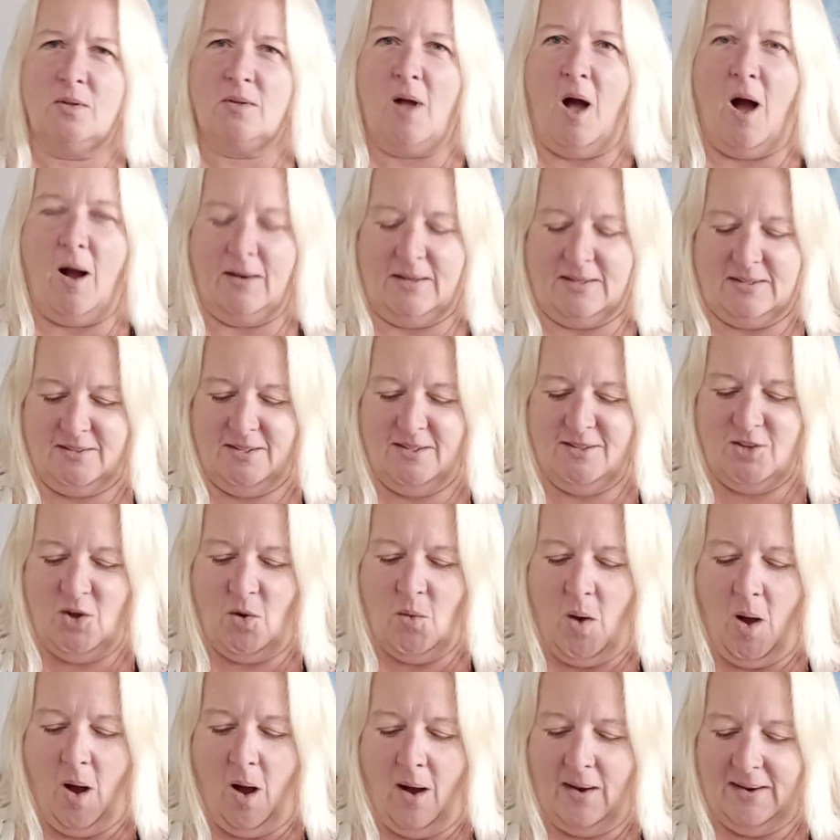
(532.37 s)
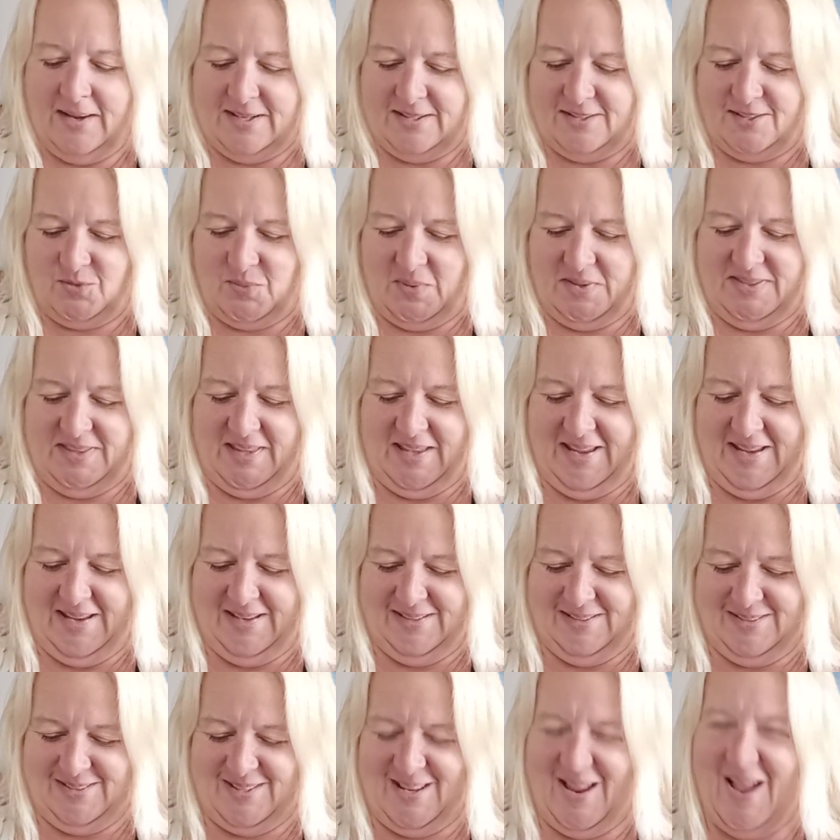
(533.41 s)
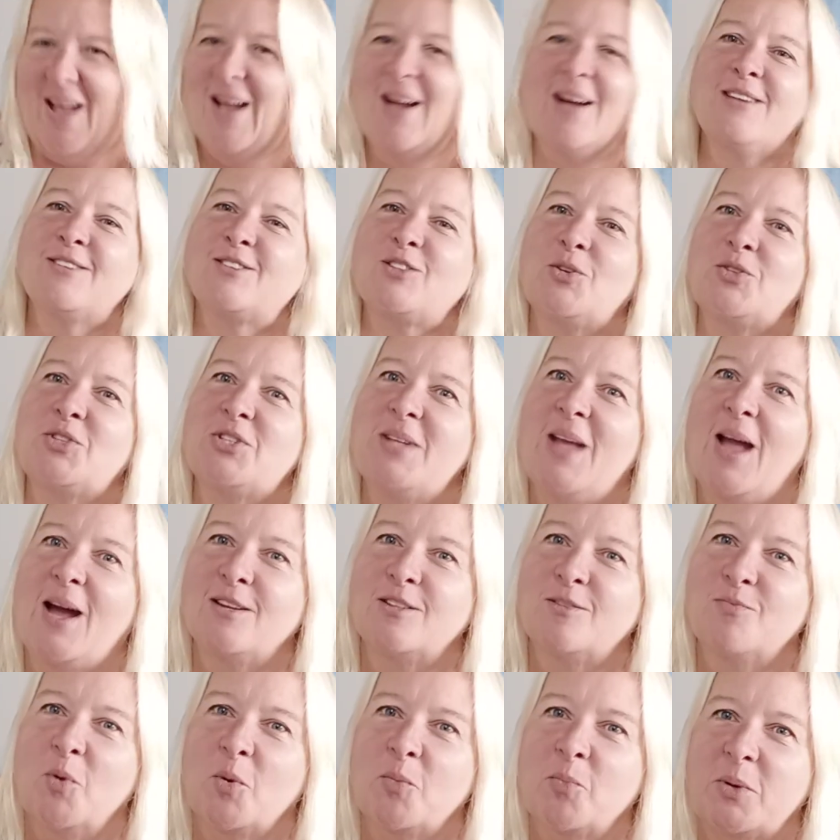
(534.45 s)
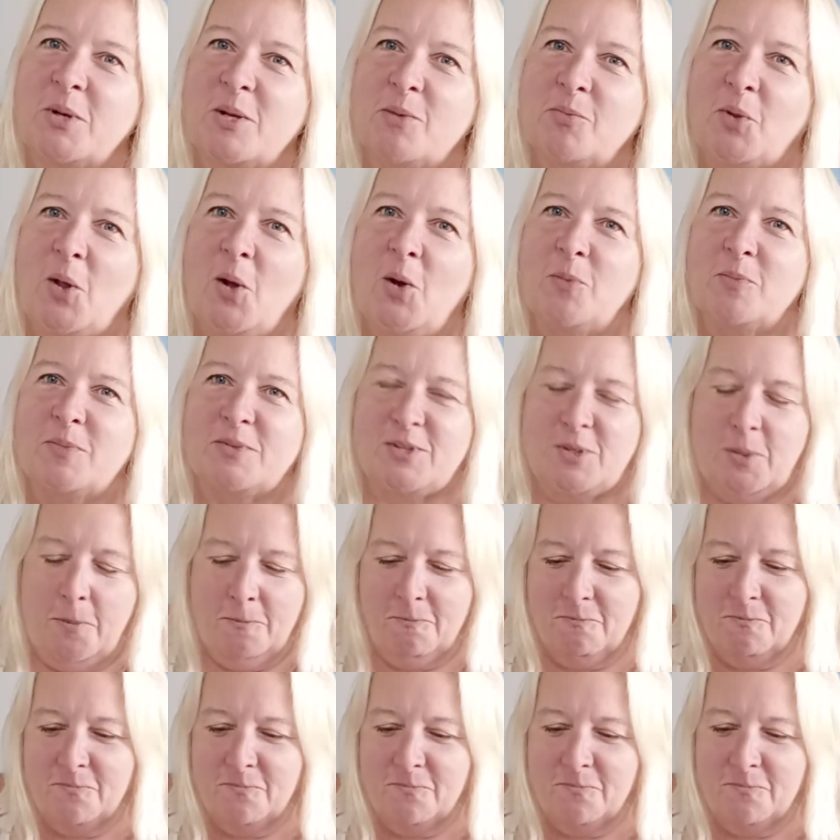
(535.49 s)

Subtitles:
August. Let's go August with these so she has more pretty blooms.